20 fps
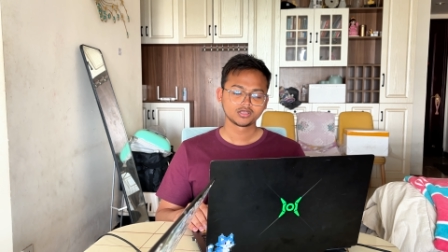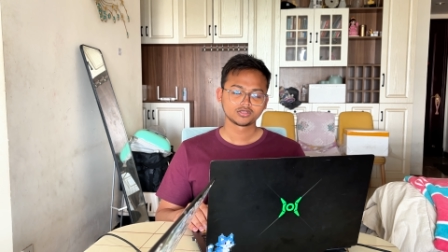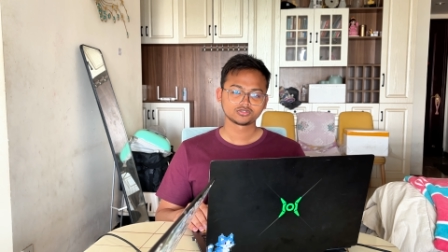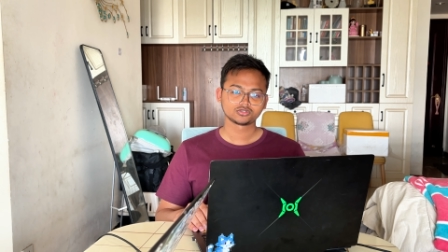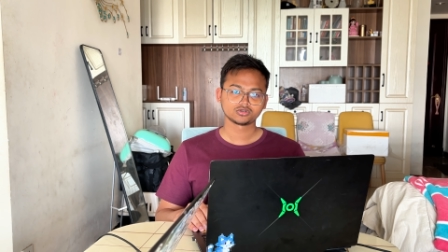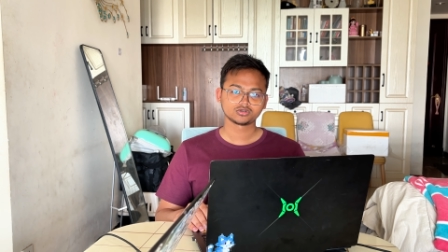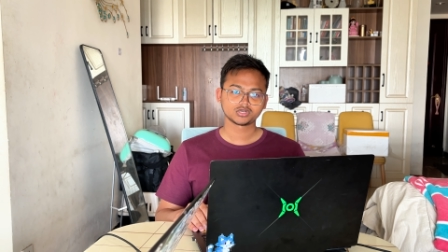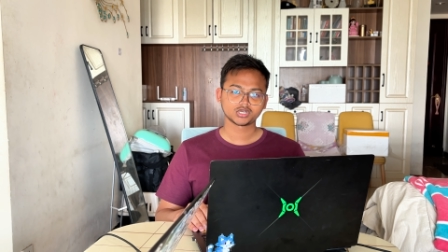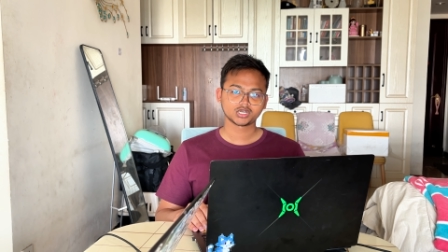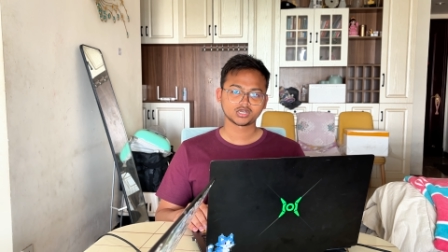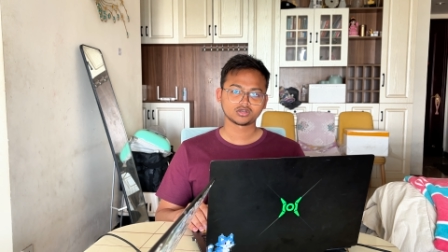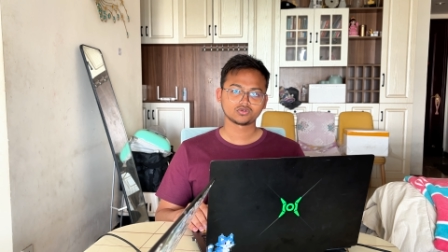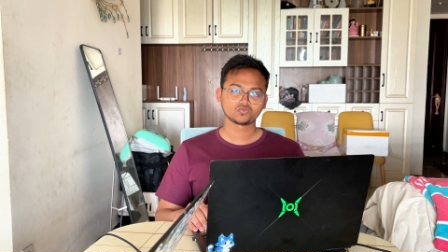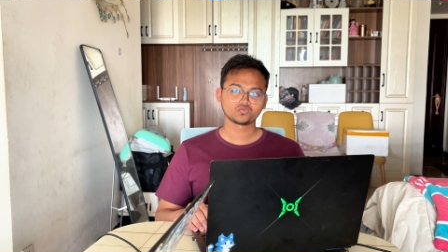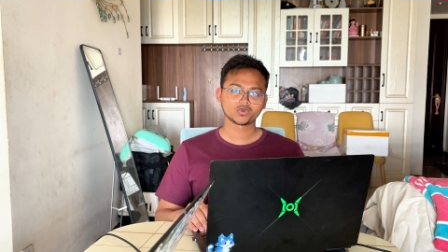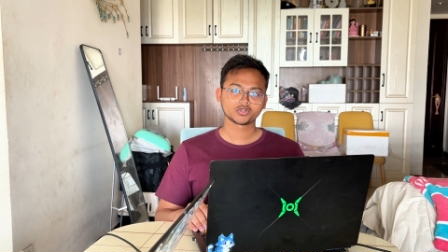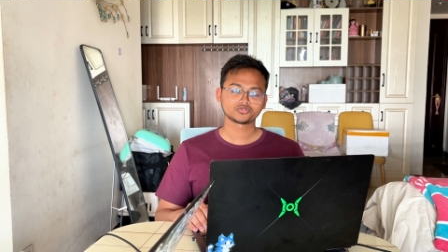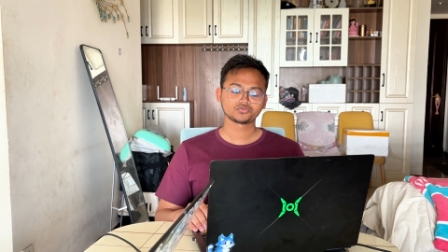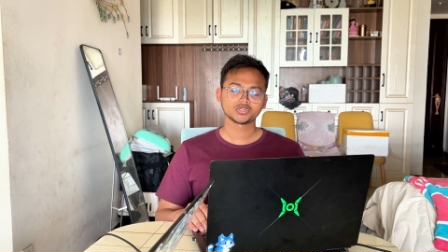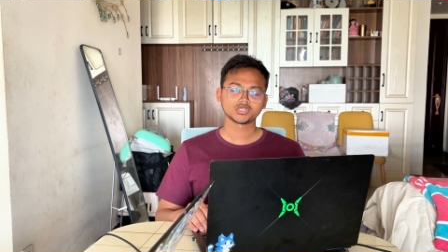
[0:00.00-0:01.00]
So
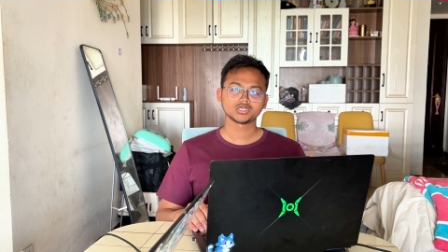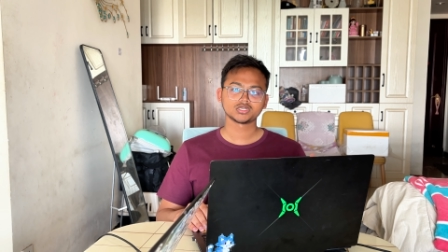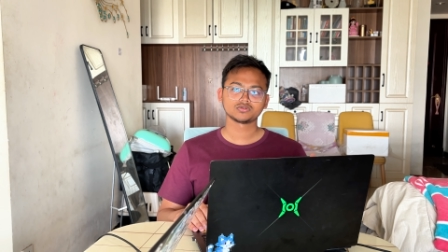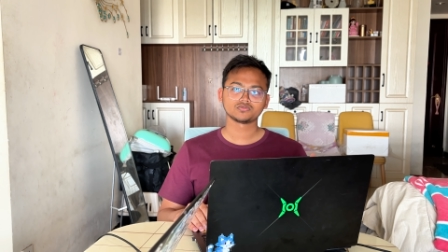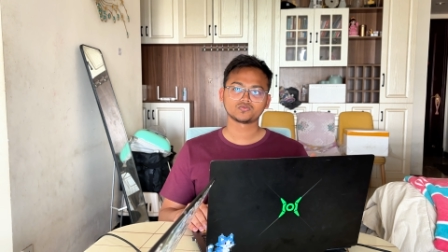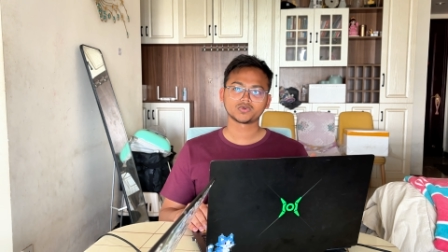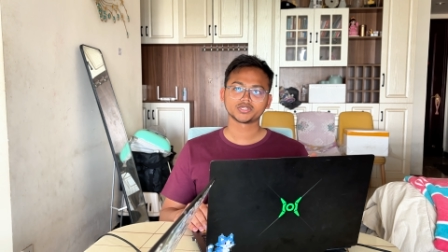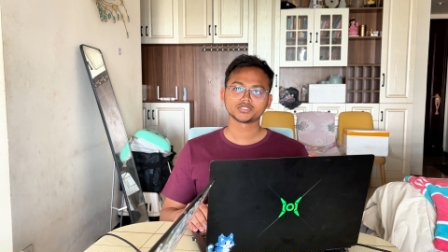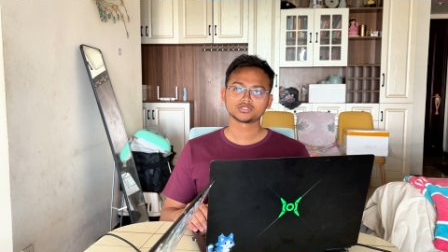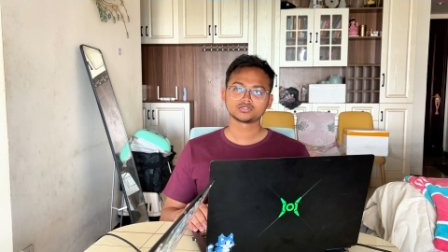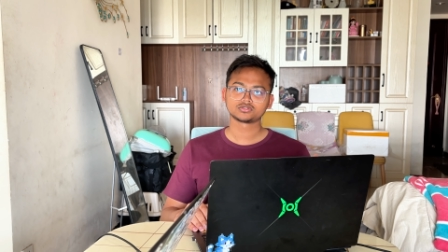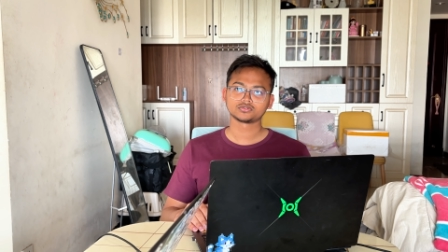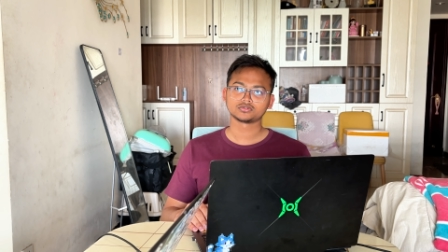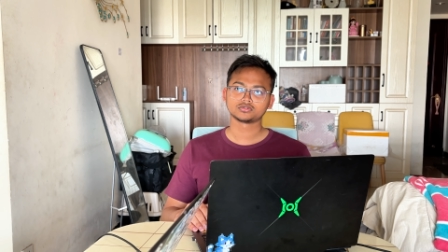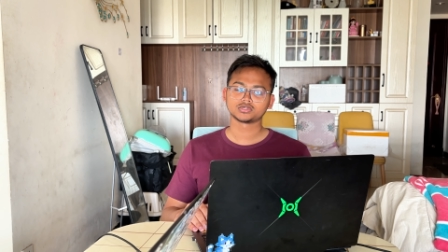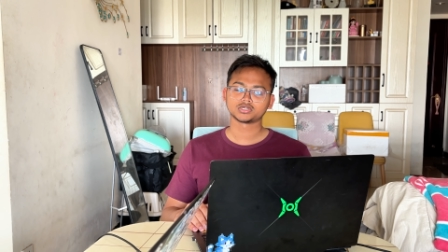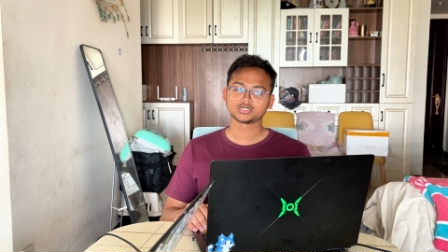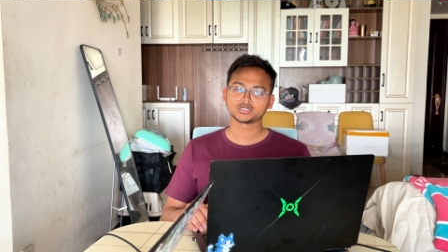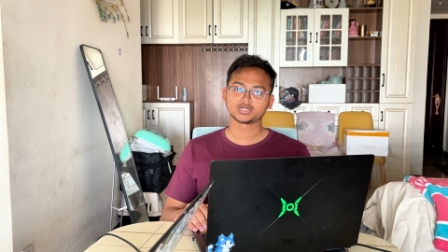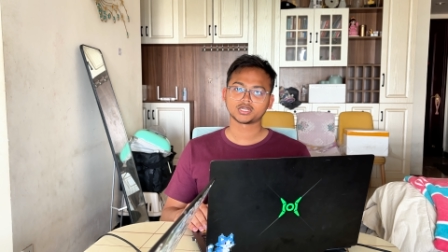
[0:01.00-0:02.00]
what we wanted
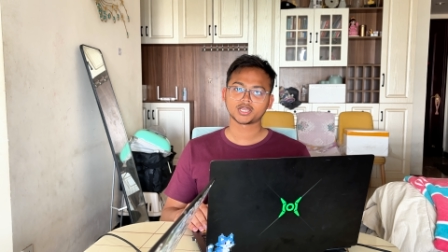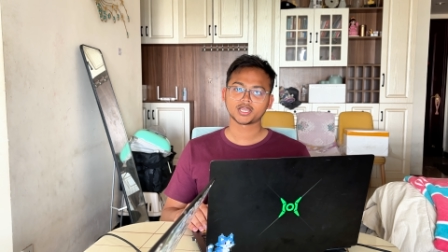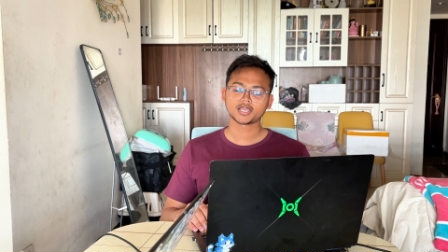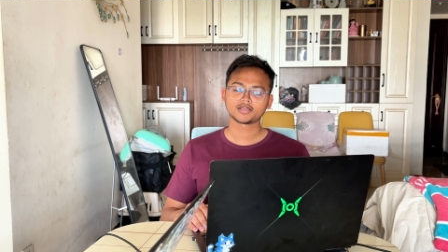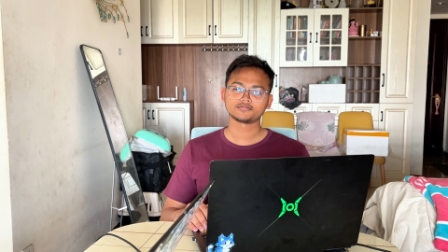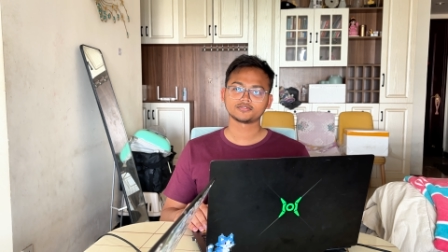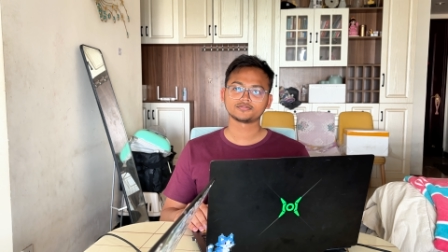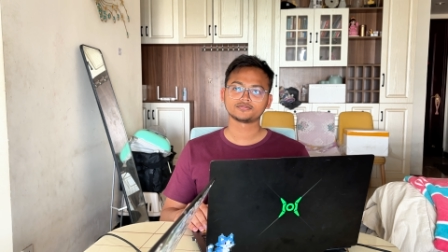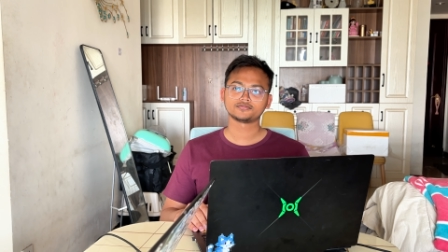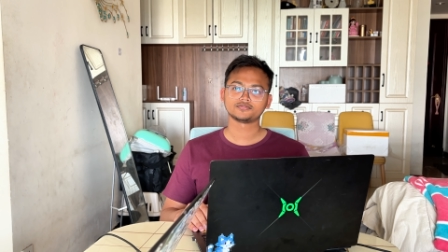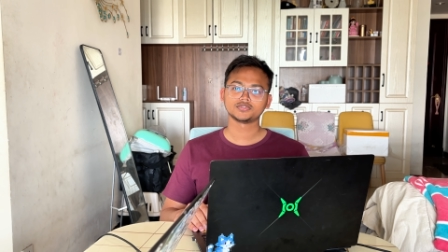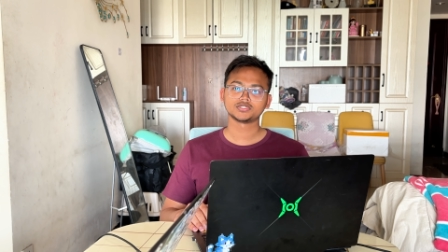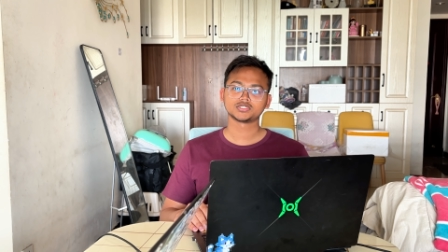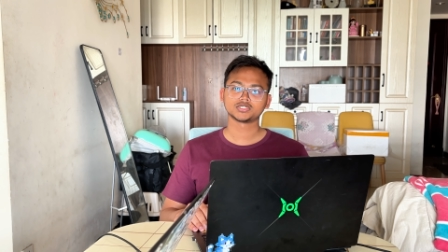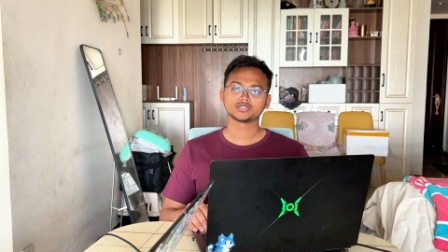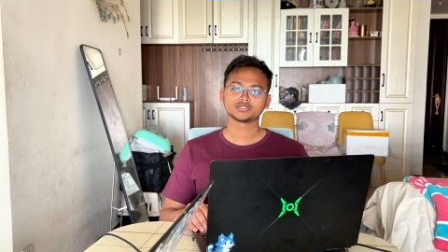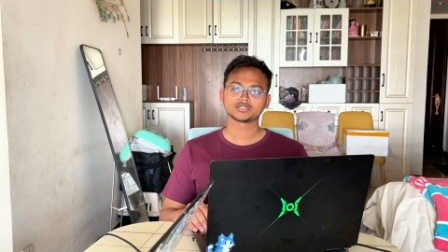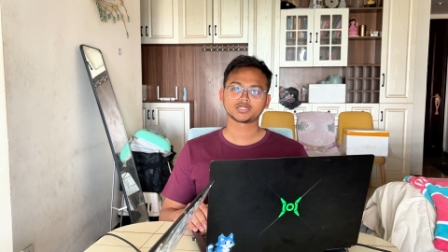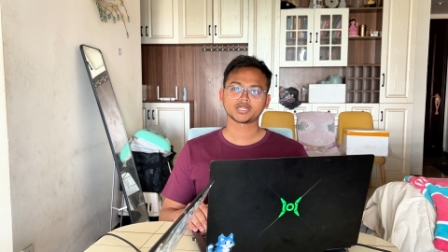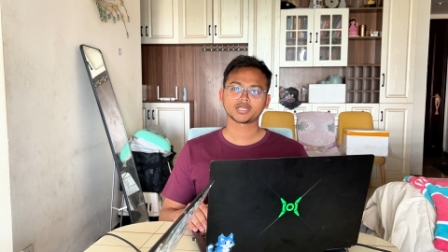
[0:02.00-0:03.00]
to have a
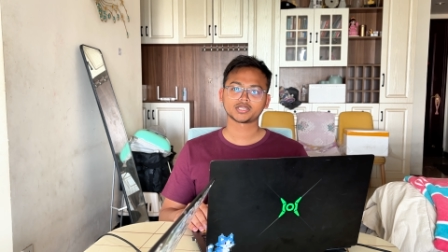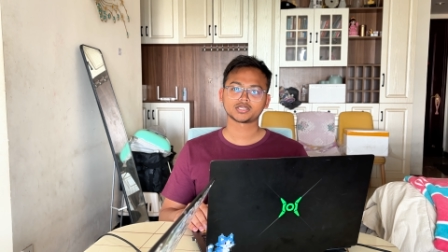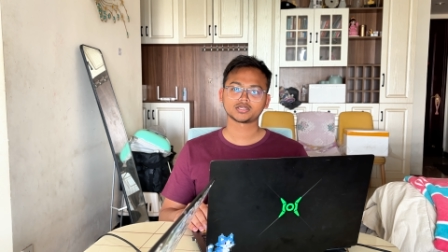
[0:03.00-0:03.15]
features like